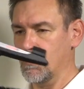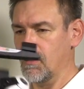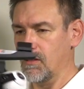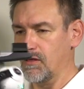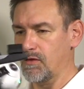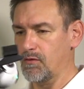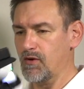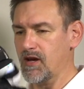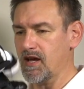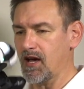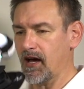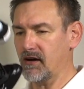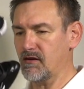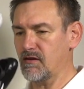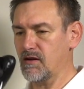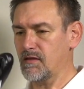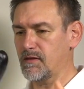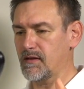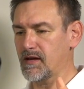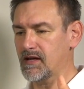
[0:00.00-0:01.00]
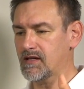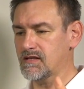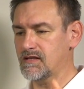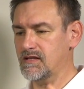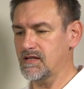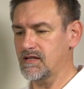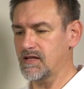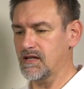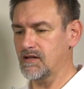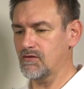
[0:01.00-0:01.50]

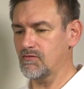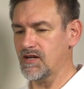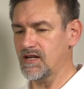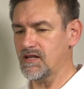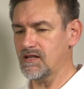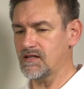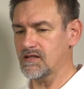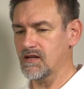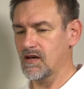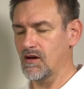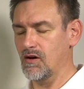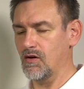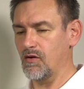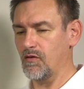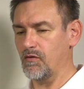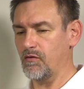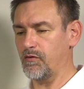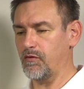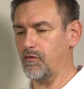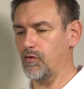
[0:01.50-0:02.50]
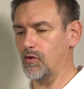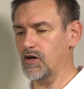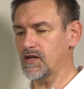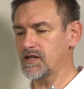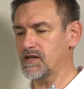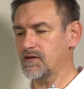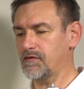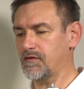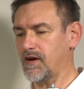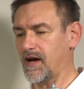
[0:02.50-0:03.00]
360 degrees,
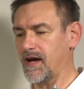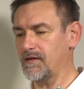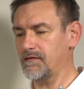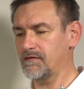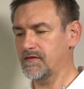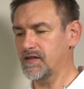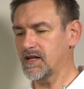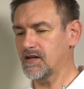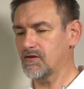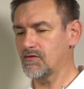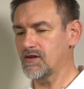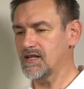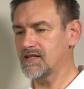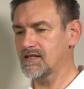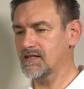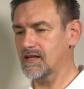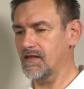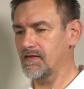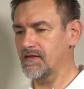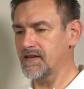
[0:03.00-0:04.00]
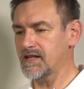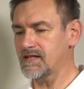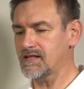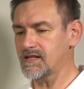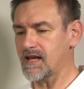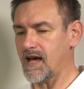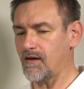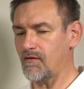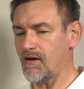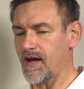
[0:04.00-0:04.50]
45 degrees in this
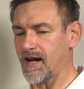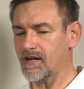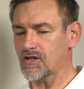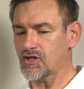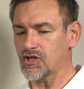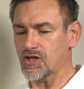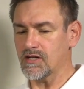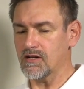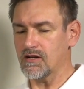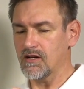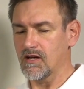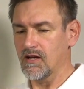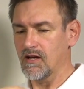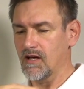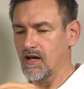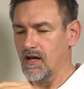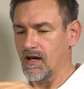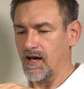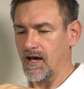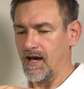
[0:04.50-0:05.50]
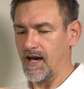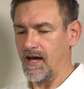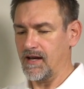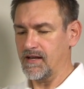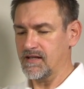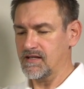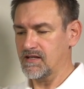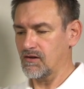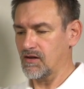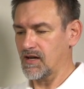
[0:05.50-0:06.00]
direction,
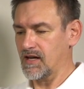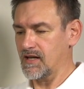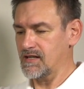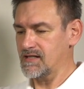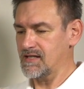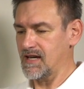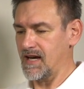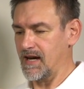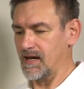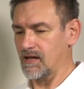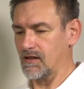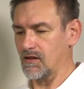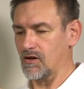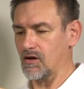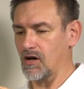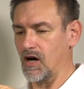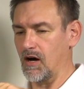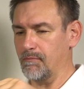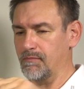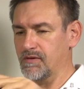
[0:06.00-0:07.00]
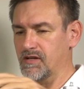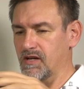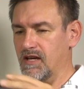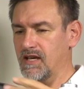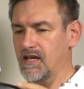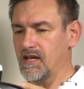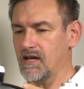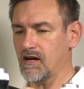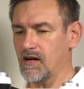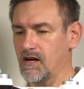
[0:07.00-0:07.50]
and you can take the copter
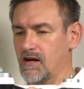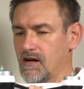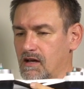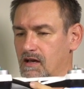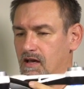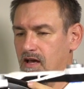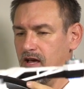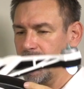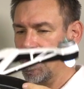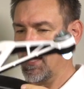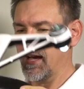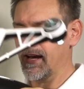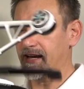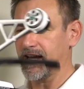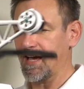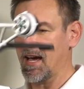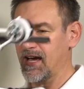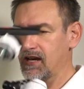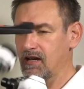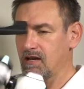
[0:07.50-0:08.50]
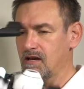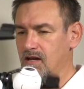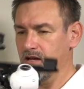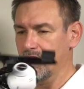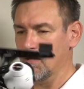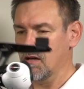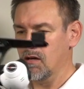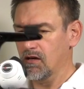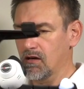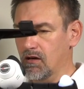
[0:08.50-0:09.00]
here. Again,
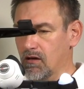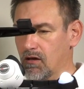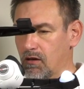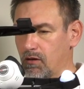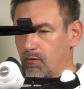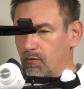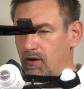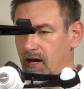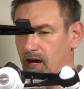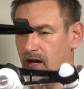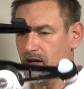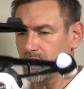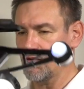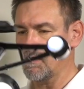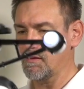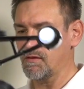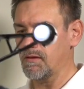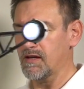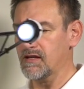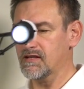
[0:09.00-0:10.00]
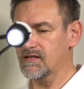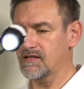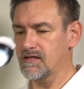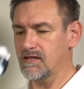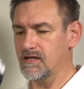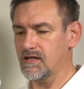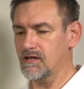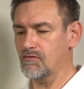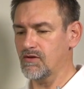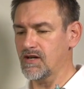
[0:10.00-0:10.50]
360
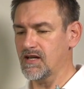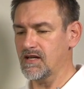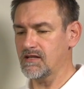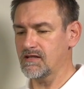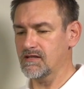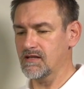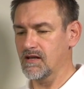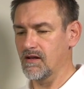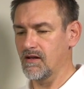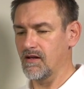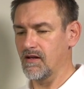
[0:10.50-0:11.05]
degrees.